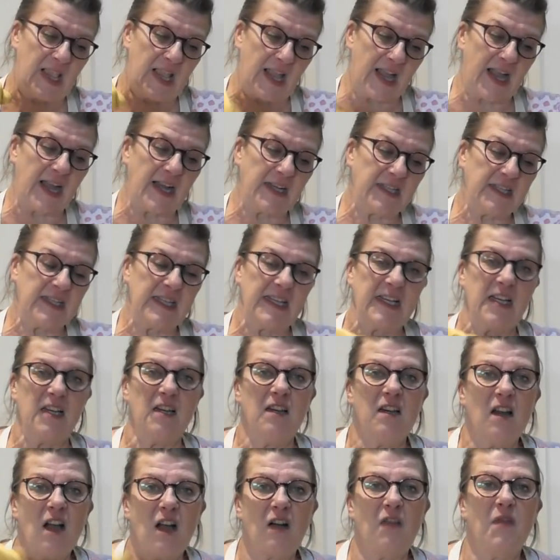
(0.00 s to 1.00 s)
added
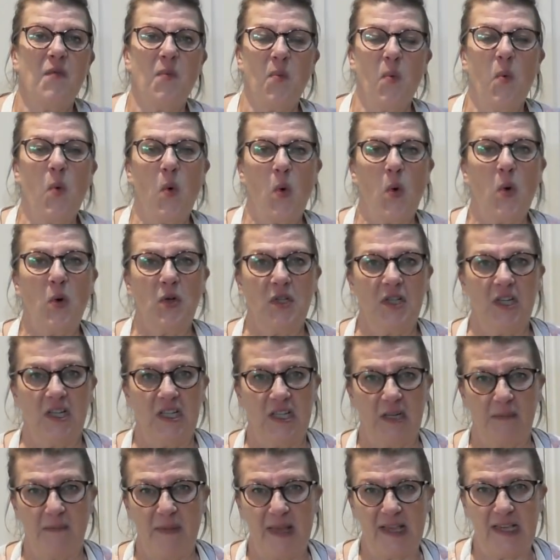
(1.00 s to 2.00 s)
enough water
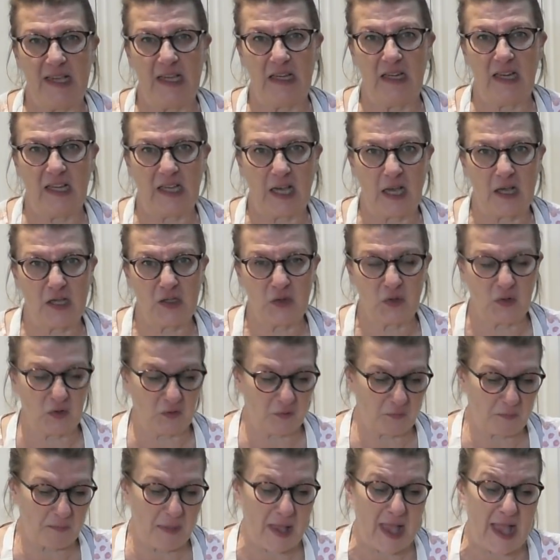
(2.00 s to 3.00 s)
to make it like a sort
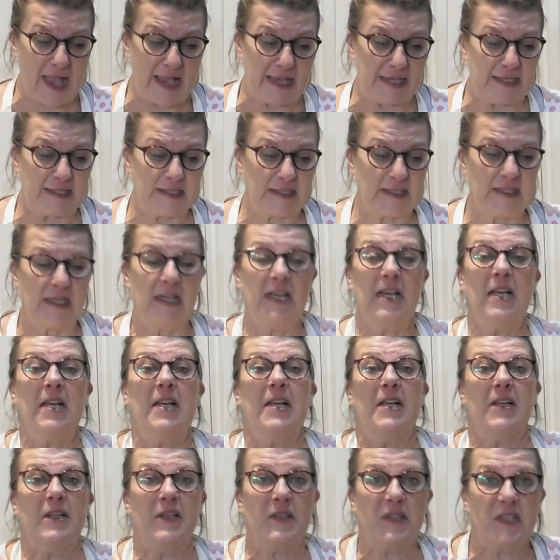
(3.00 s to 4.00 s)
of paste,
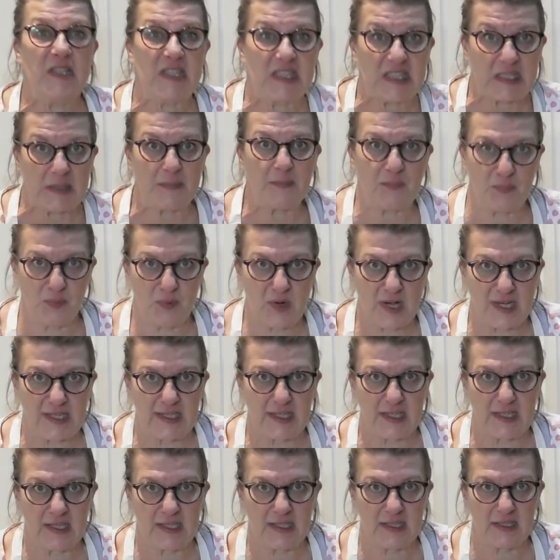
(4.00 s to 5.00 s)
spread
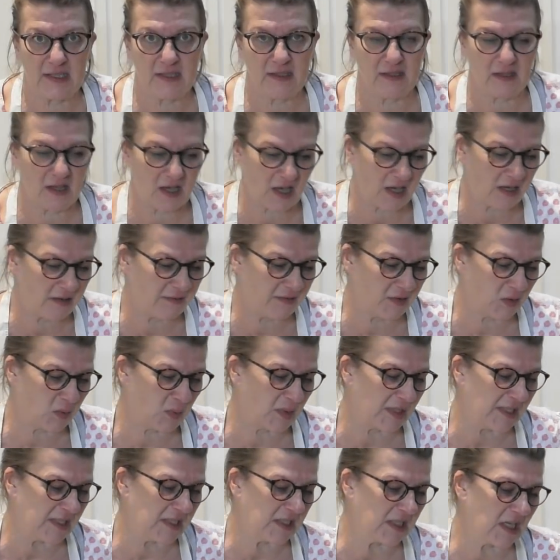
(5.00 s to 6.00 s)
it over the
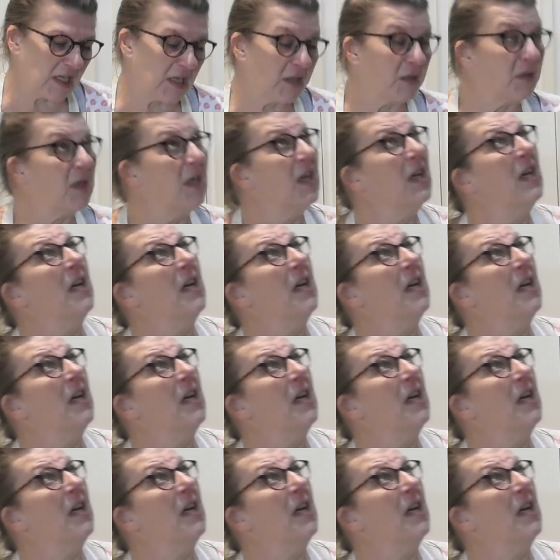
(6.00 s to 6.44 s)
window.